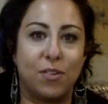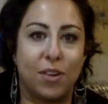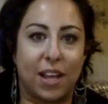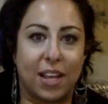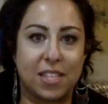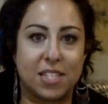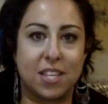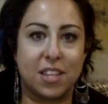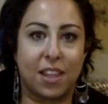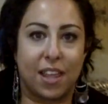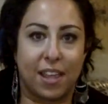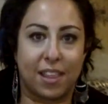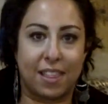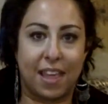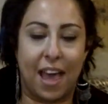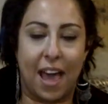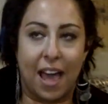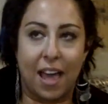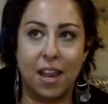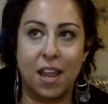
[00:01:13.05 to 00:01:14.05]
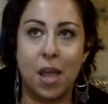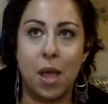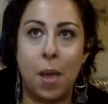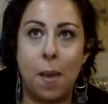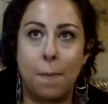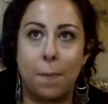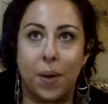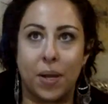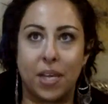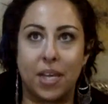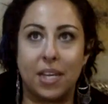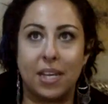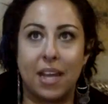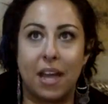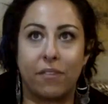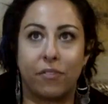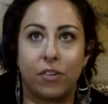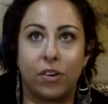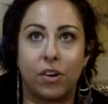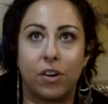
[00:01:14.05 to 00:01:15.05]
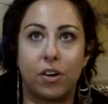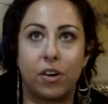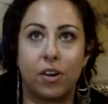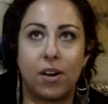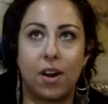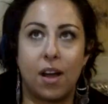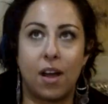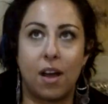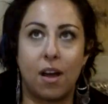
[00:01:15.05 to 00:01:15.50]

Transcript: nights in like that, but he never